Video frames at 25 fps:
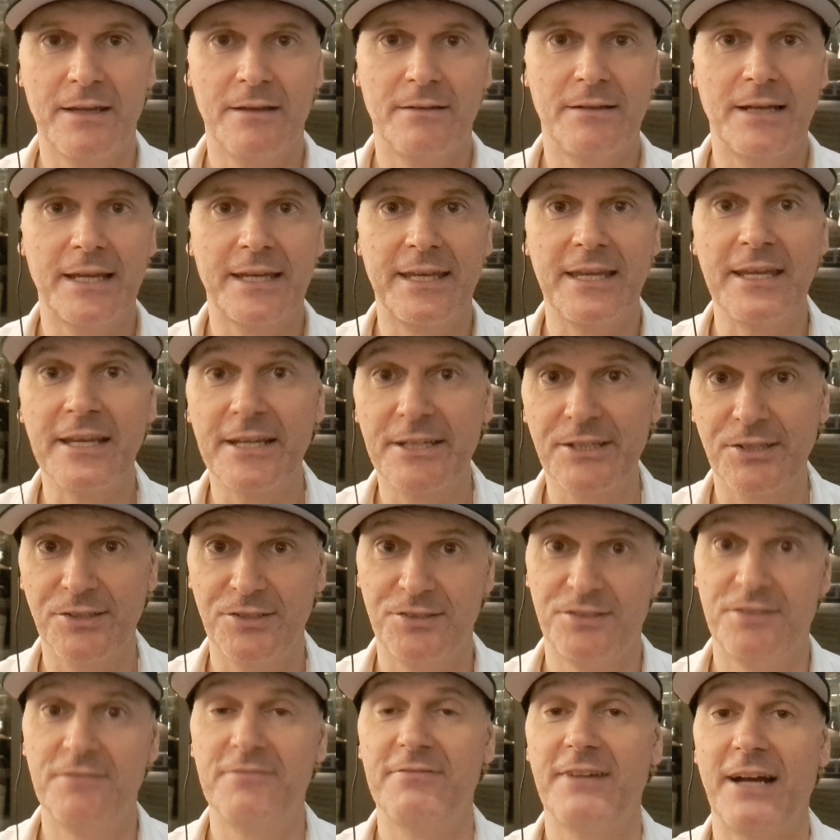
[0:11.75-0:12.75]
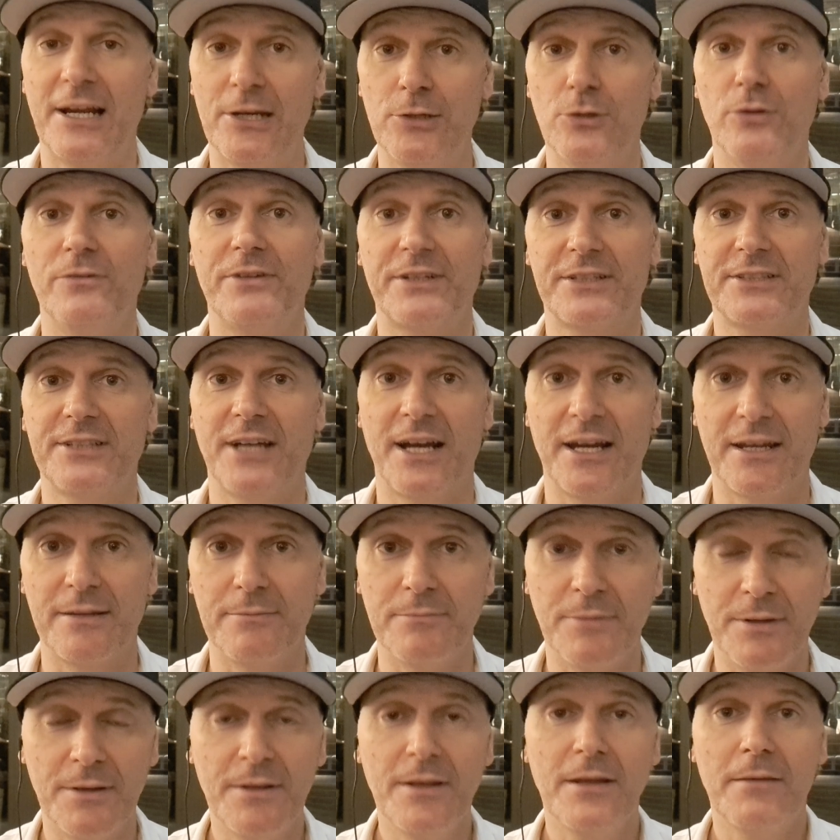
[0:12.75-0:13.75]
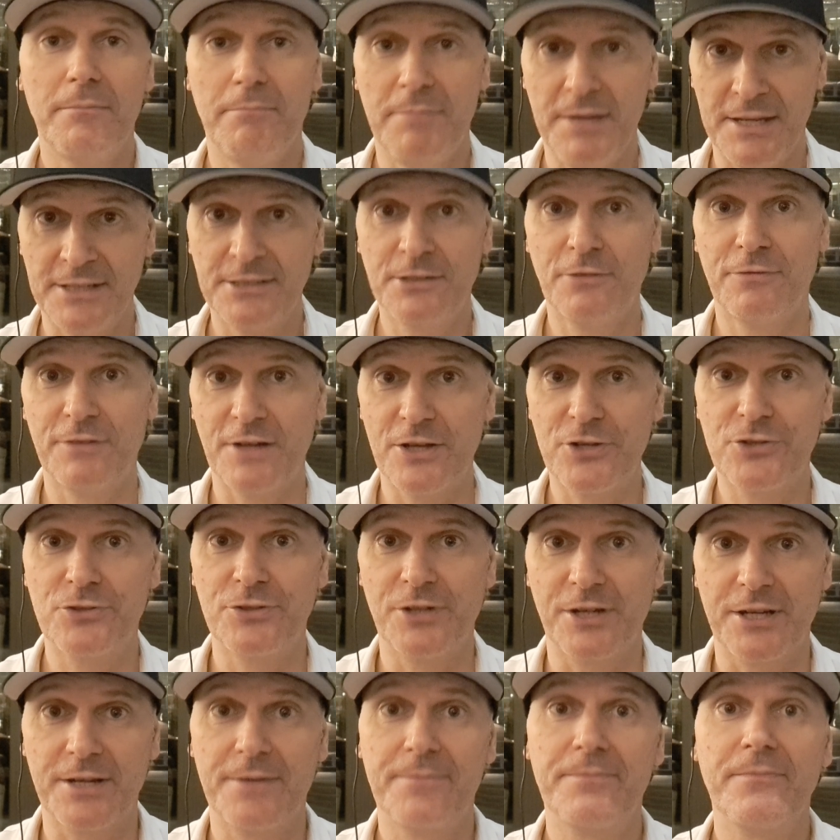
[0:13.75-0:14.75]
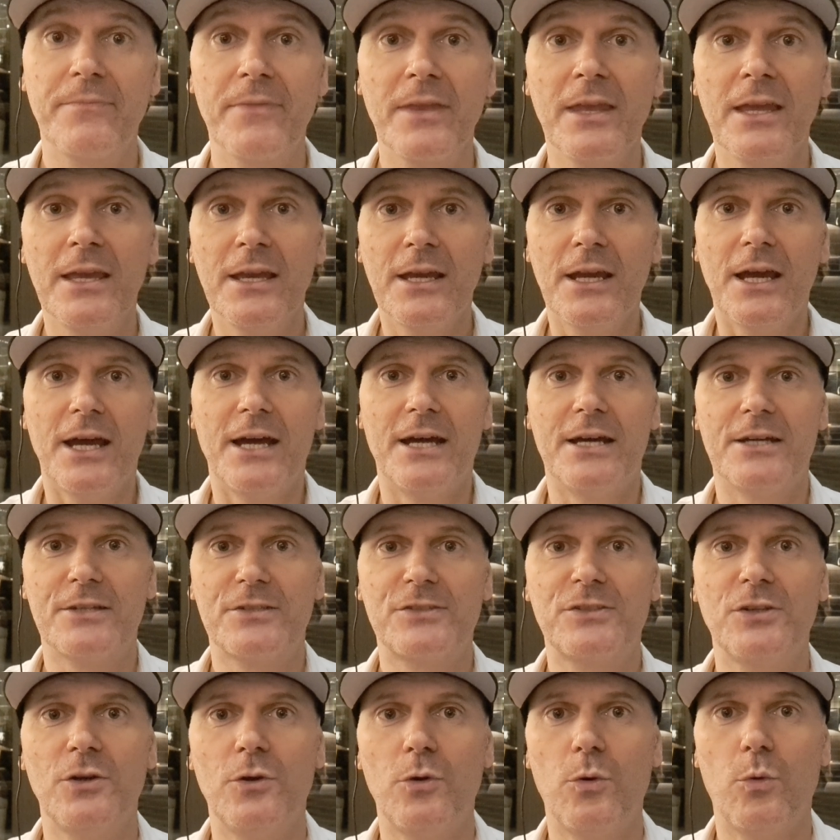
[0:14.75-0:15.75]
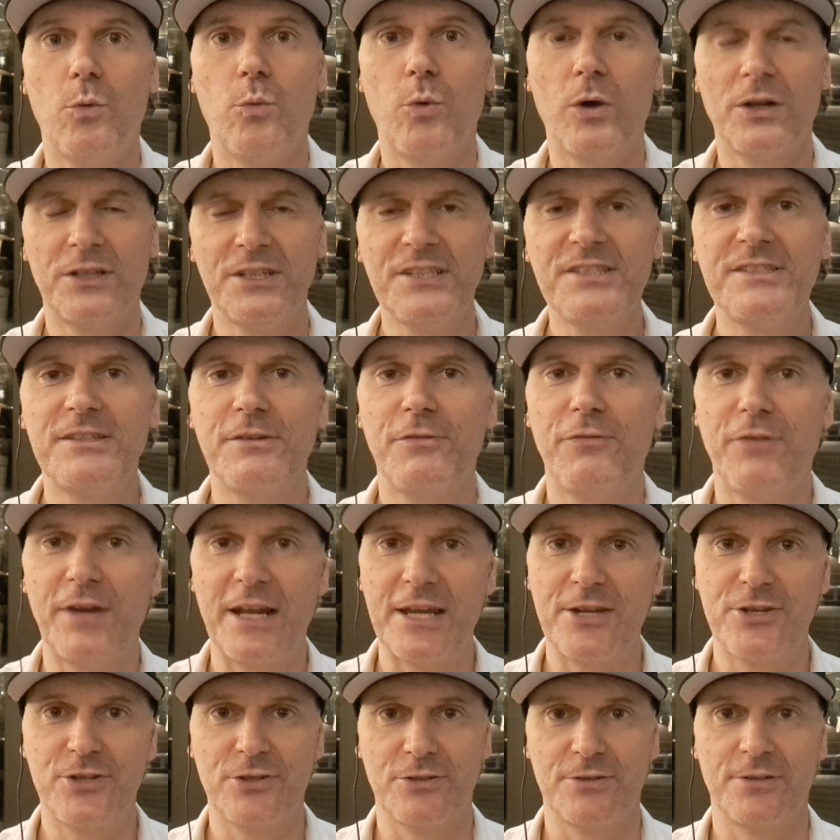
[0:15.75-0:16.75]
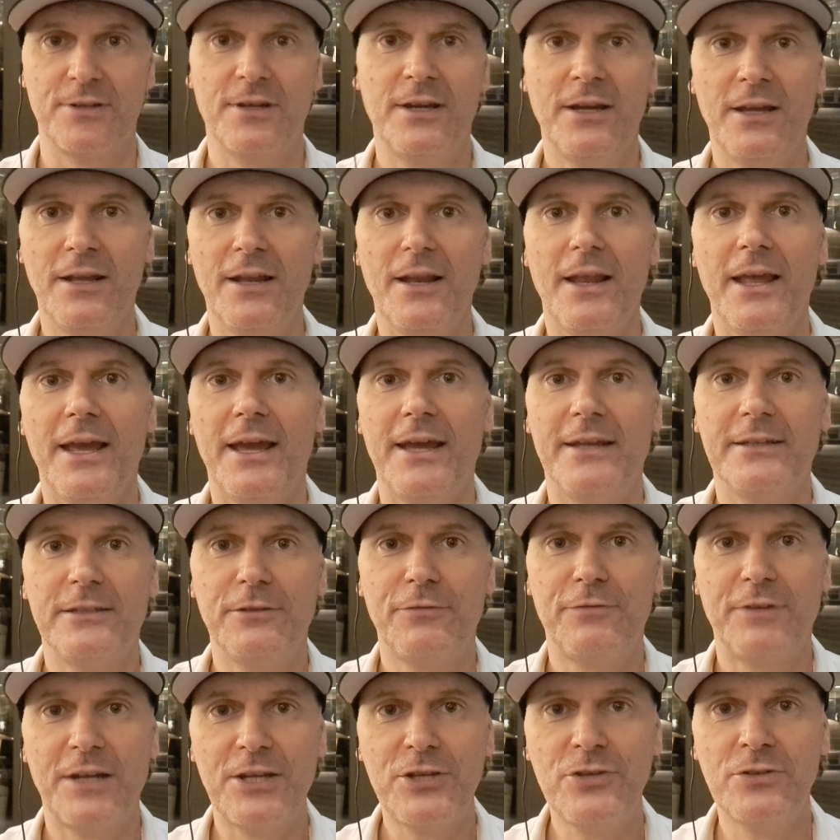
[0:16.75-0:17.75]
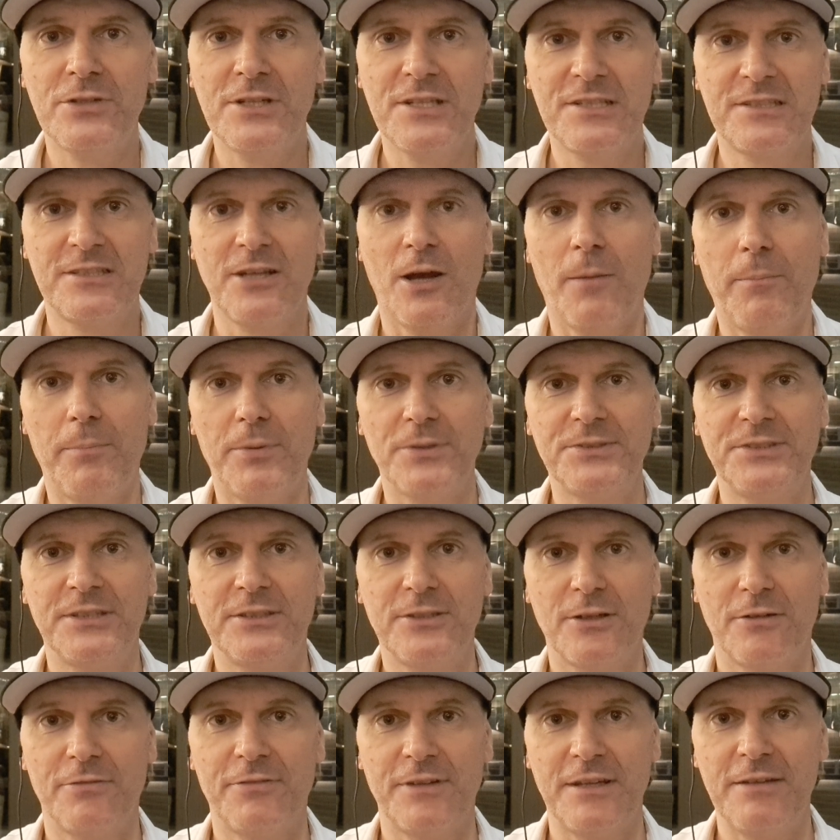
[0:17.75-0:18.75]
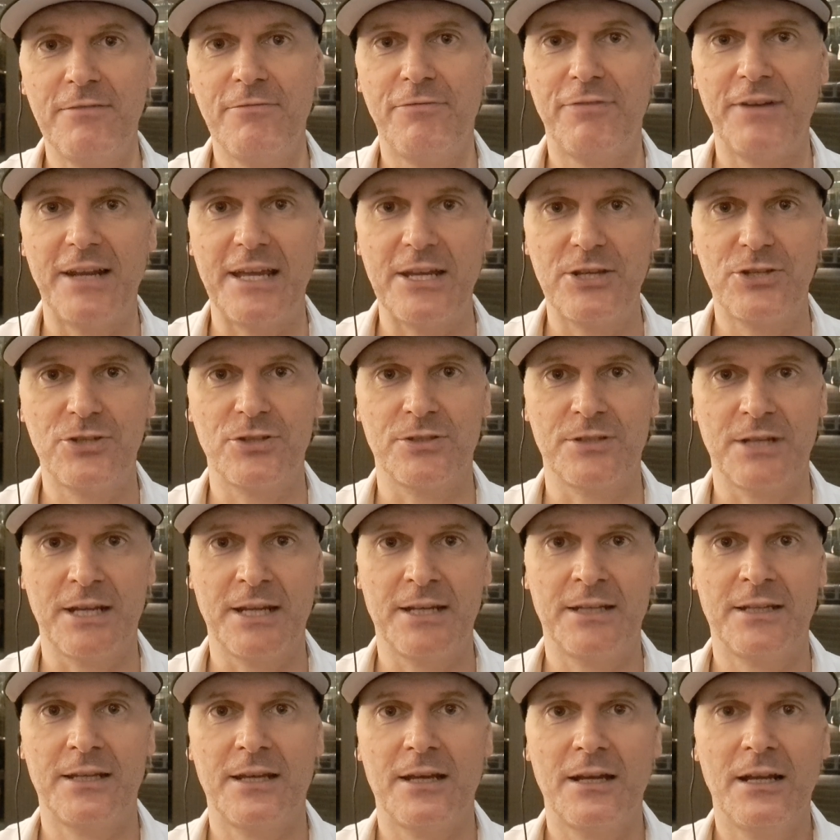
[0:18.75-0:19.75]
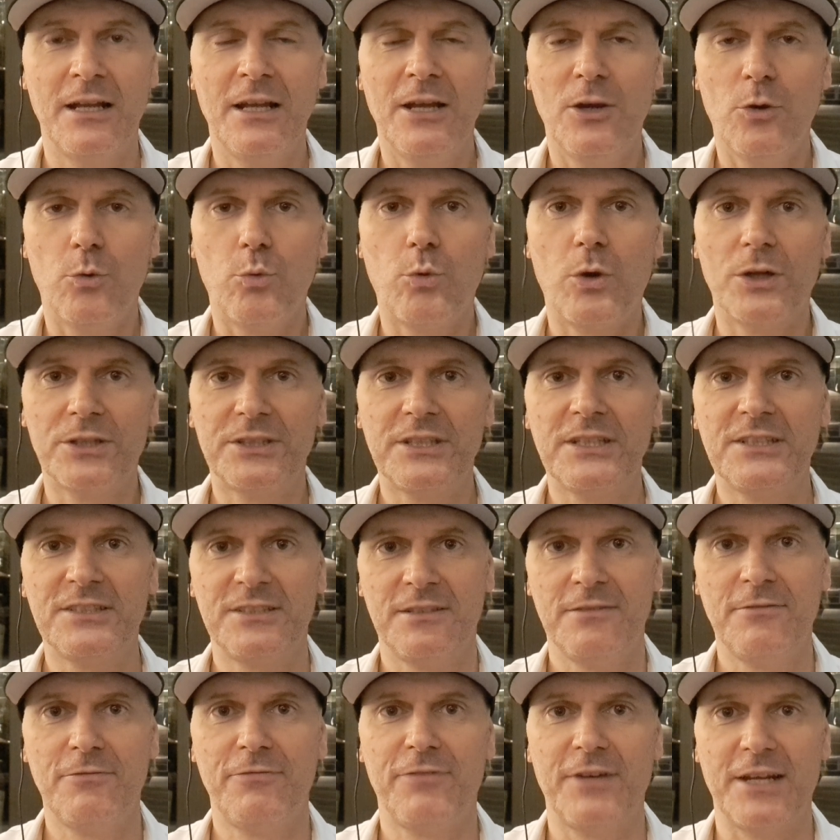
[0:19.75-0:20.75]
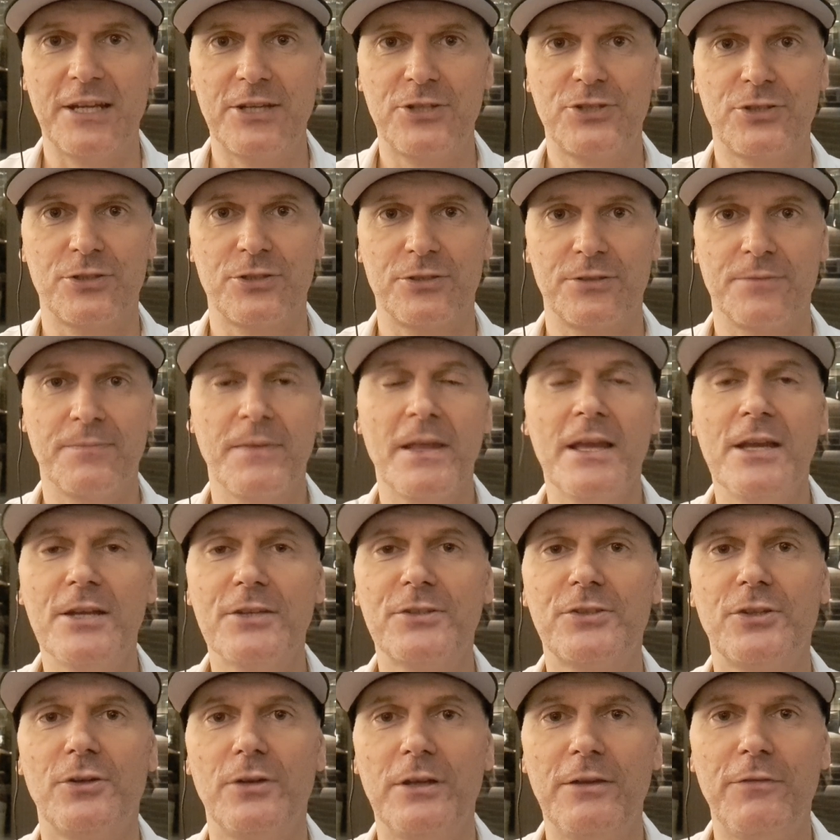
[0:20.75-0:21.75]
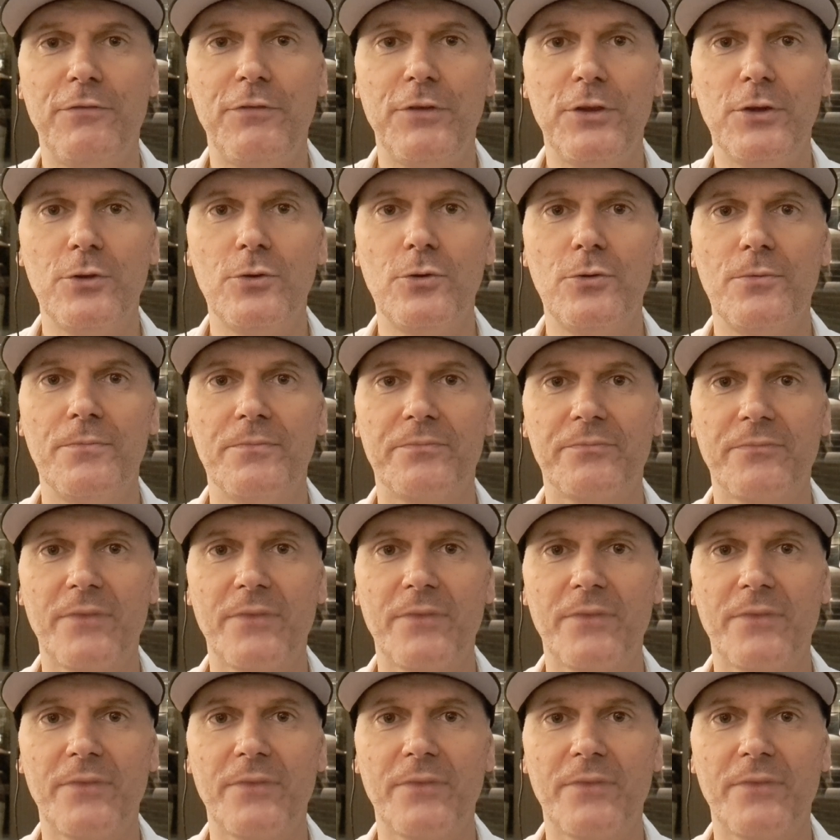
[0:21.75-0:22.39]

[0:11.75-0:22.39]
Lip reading: like increases in value over time, being deflationary. So what is deflation? Deflation is the opposite of inflation. And what is inflation? So if you